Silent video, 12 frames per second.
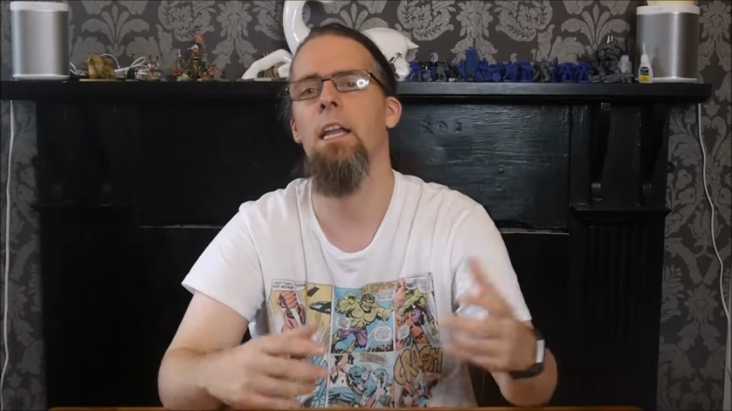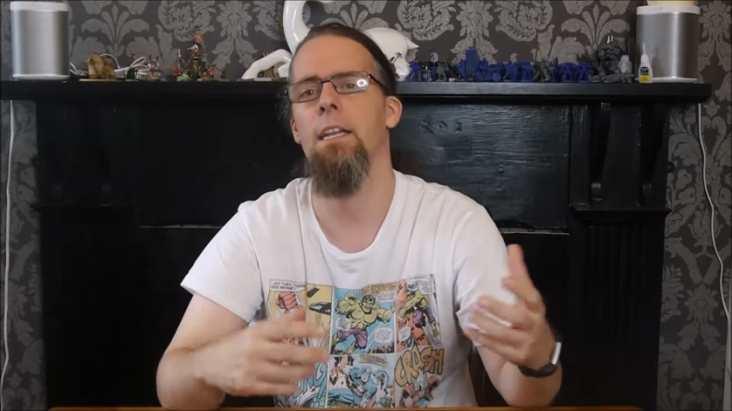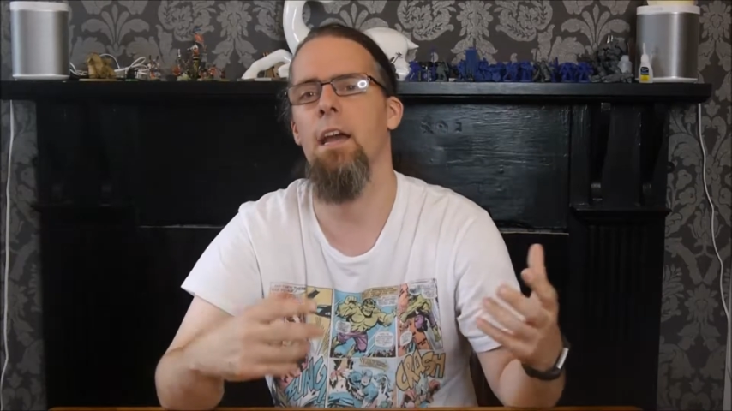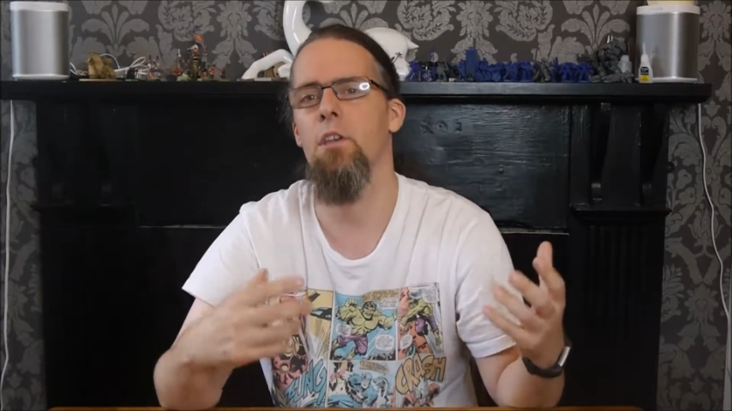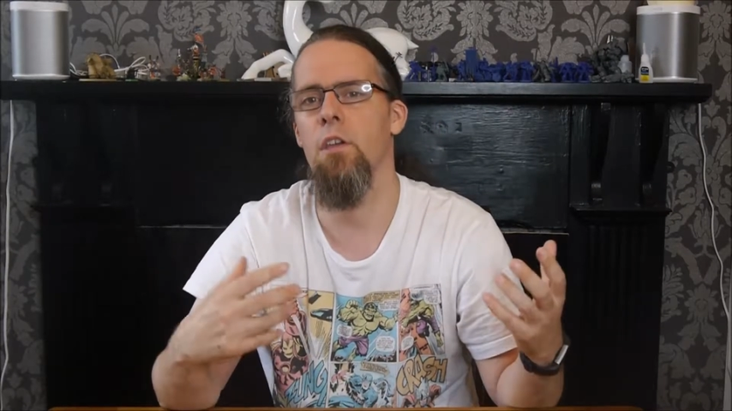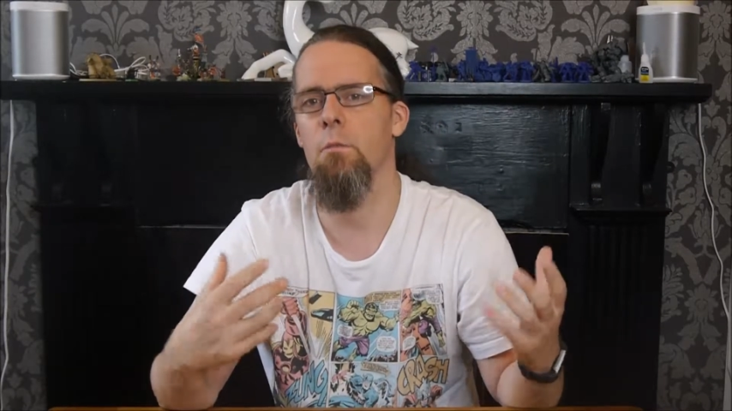
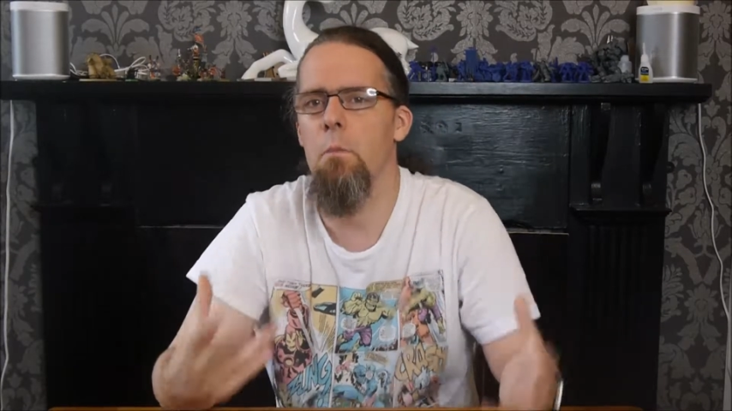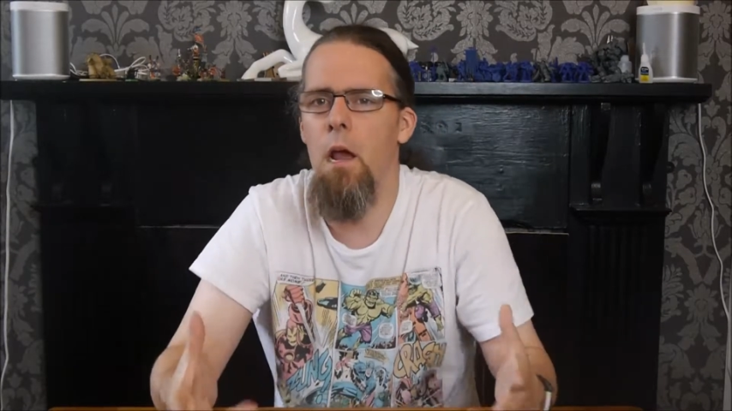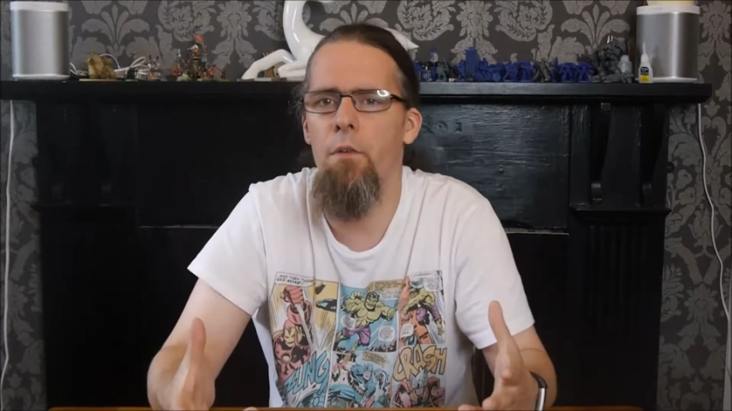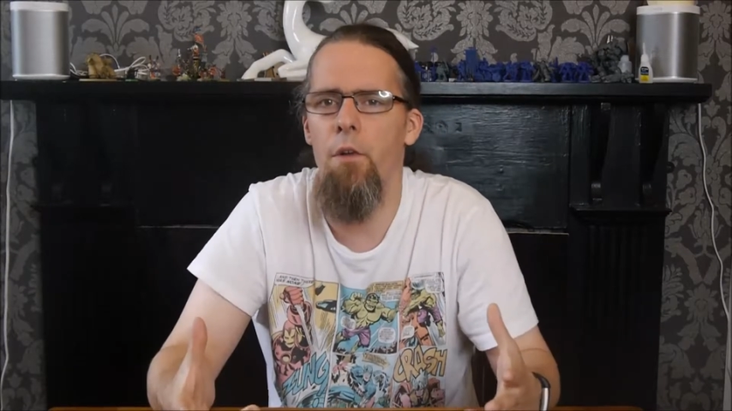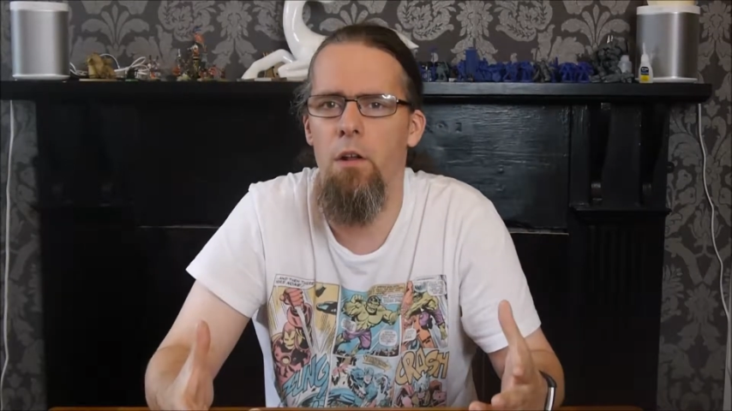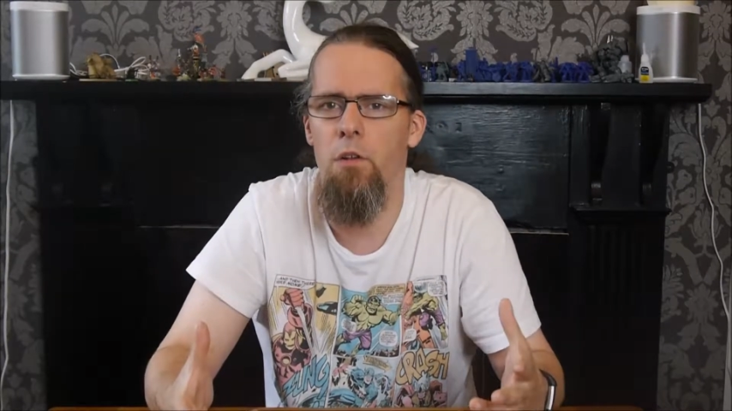Now, you can
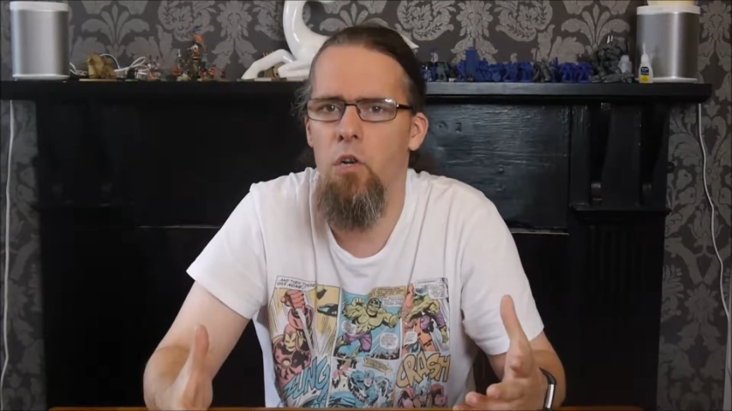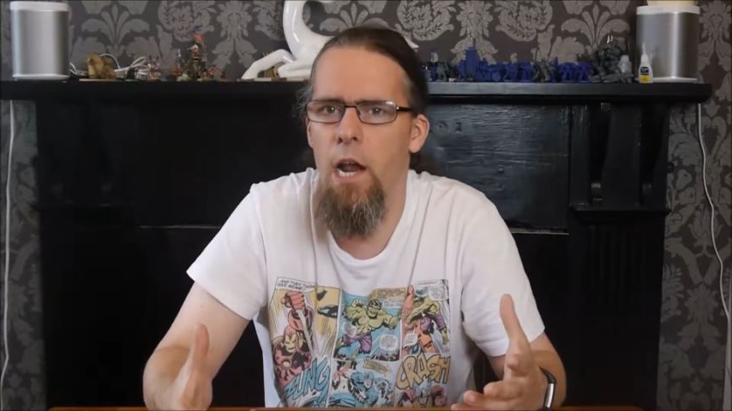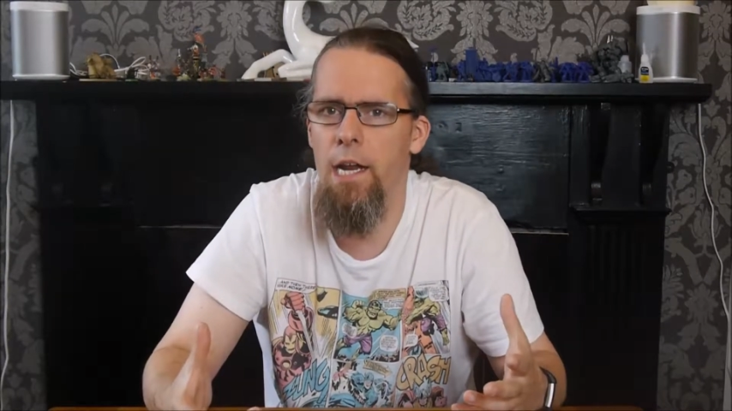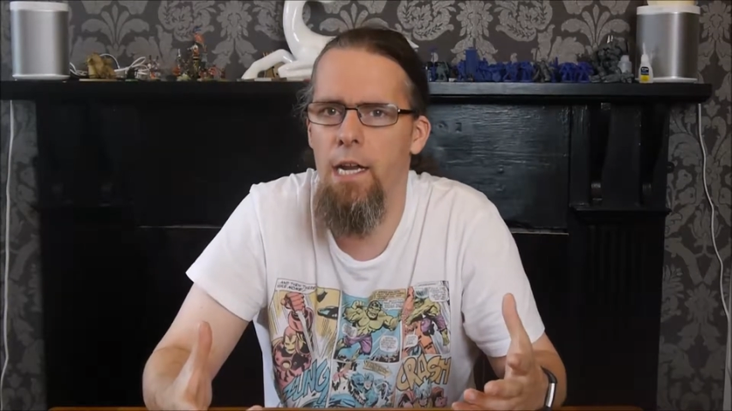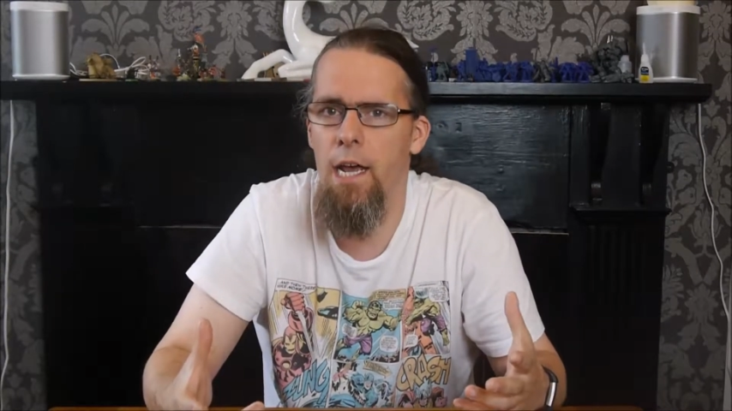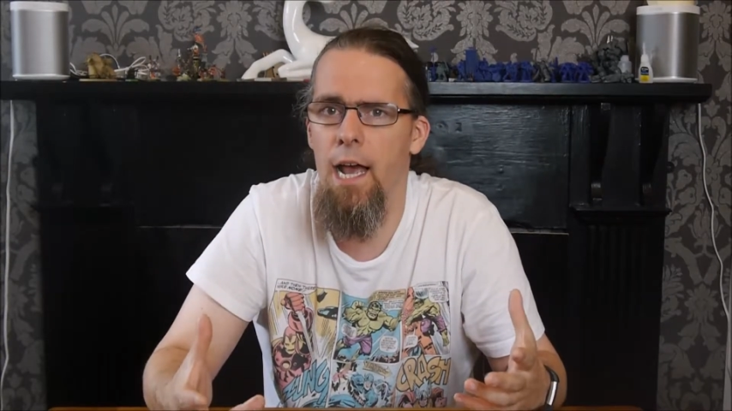buy Rogue
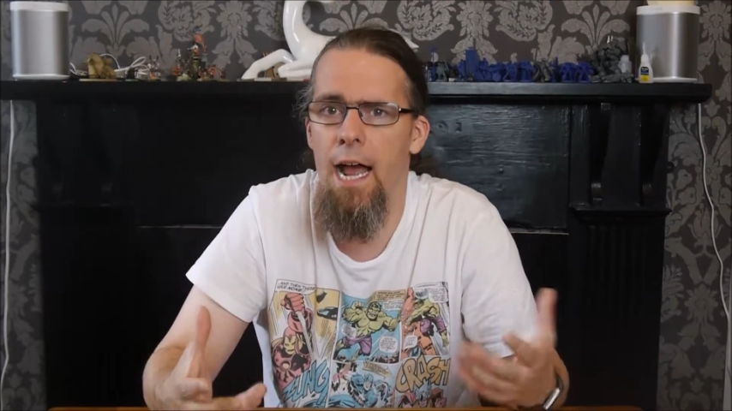Trader